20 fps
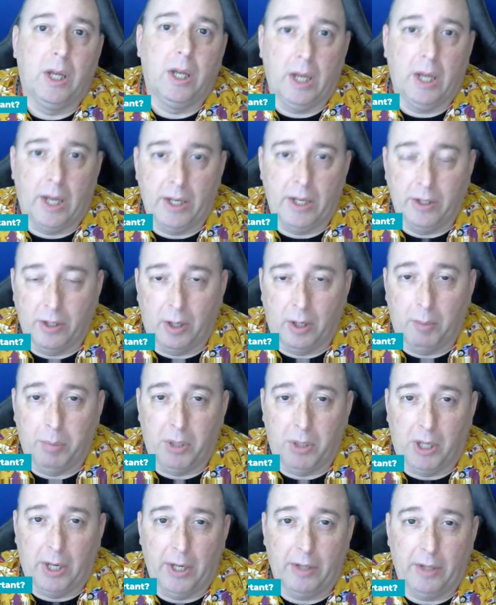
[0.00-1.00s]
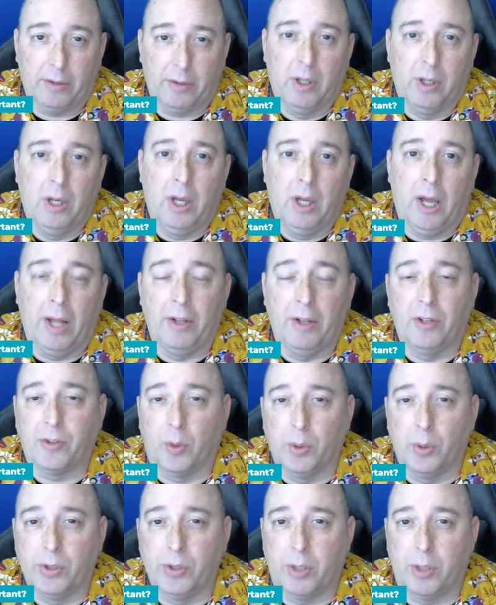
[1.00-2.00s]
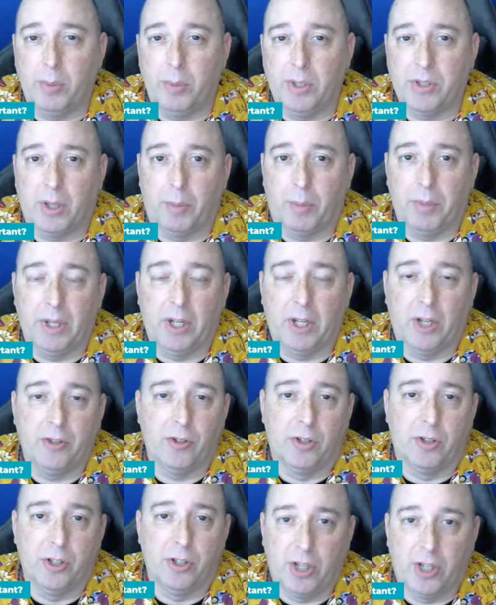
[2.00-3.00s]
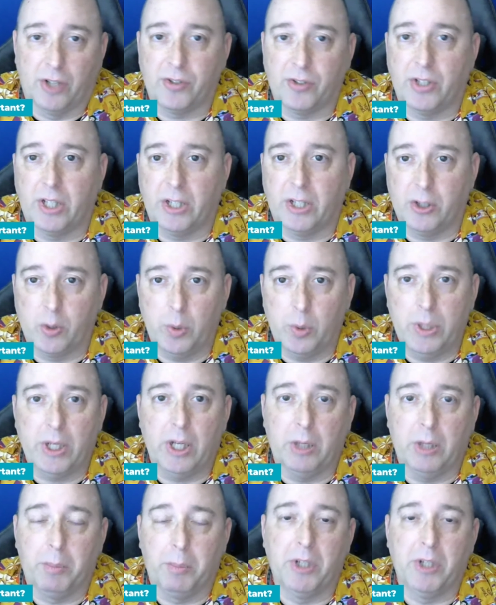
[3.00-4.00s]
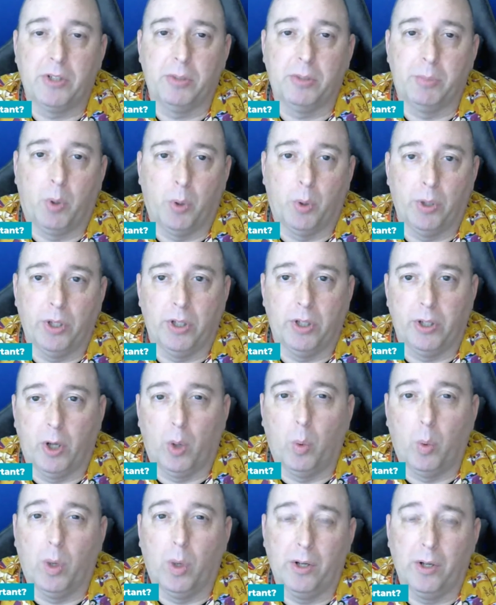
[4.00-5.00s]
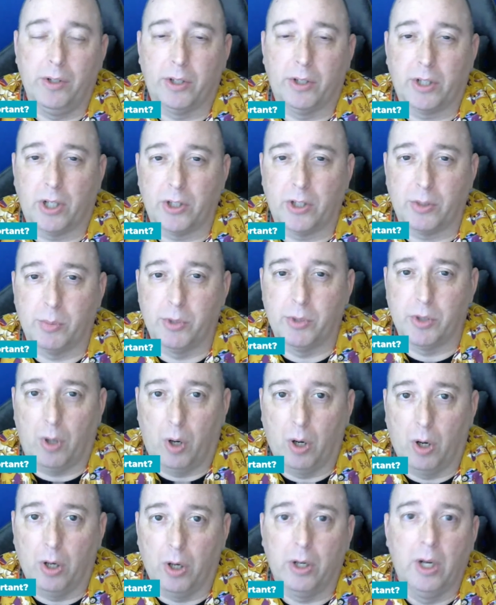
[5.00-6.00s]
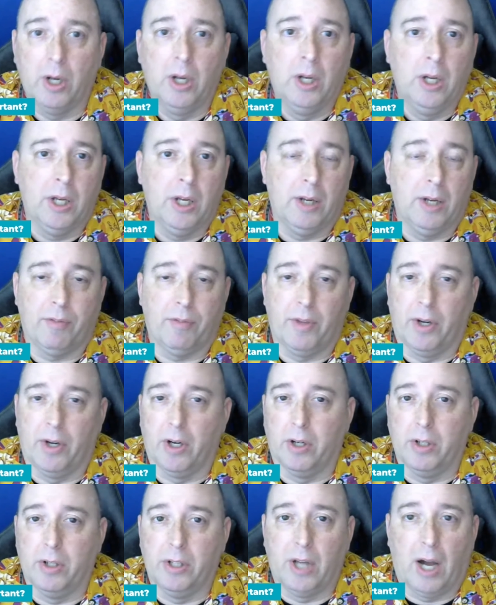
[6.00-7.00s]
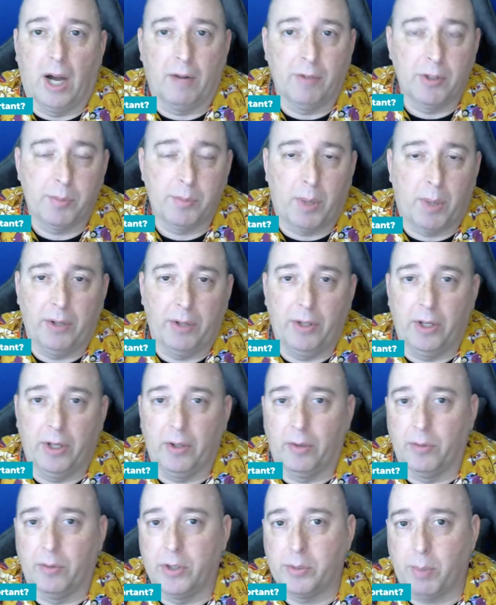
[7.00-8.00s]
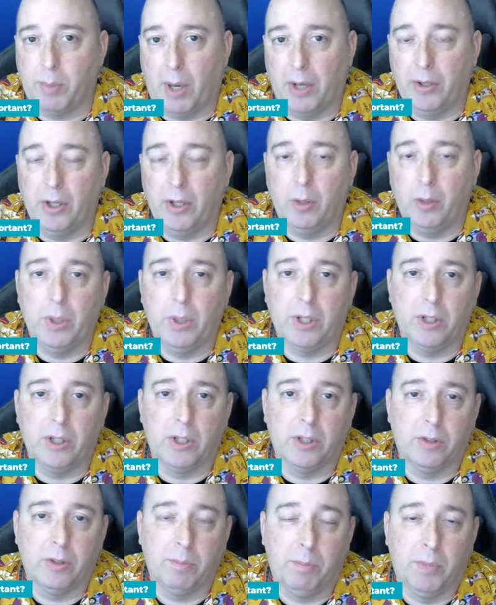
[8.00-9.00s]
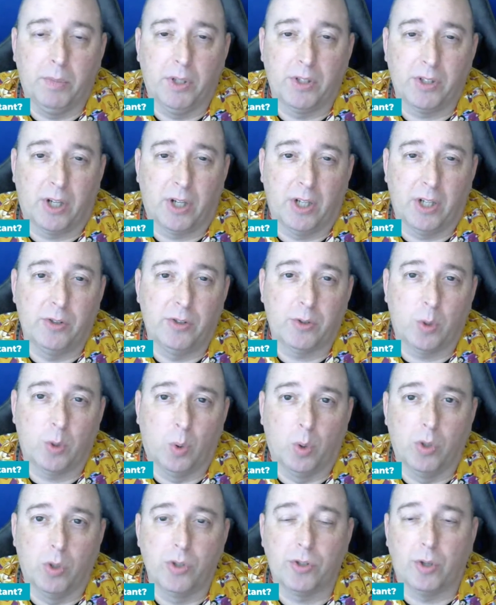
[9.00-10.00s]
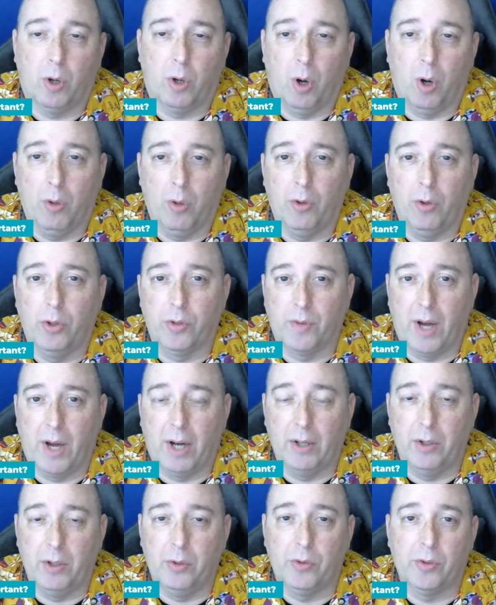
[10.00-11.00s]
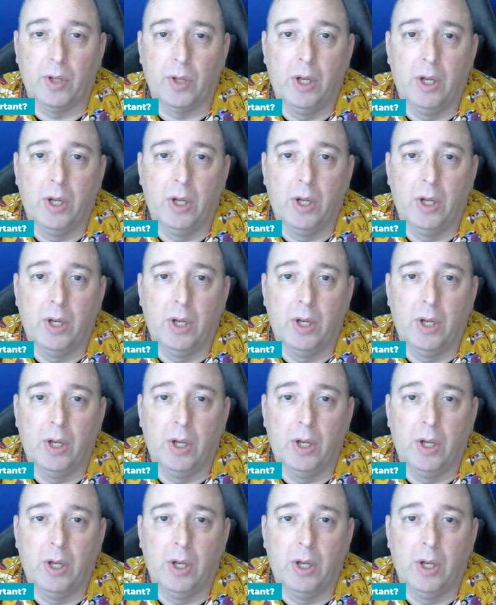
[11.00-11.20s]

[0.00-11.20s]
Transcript: and apply it. And it's always going to be something that you're adjusting and tweaking, but it's important to know where your customers are. If they're not responding, they're responding, we can assign scores to all those values